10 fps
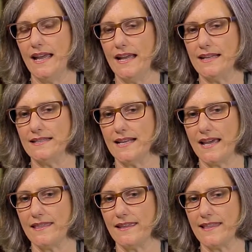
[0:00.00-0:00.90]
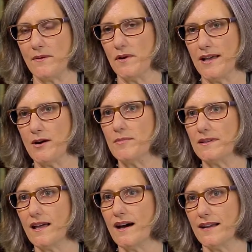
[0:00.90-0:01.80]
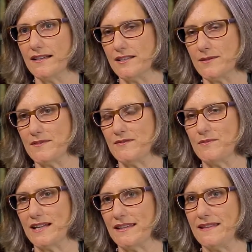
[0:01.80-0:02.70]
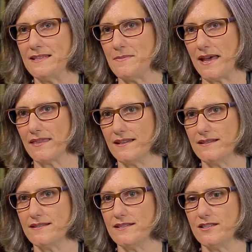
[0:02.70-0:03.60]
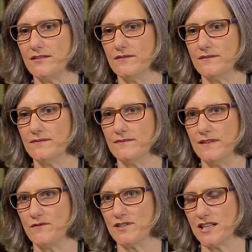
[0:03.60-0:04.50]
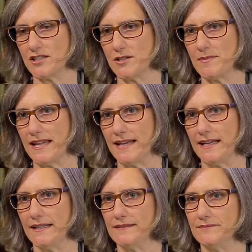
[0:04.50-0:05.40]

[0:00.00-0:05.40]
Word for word: And I think that will help a lot in terms of bringing these methods to infrastructure planning.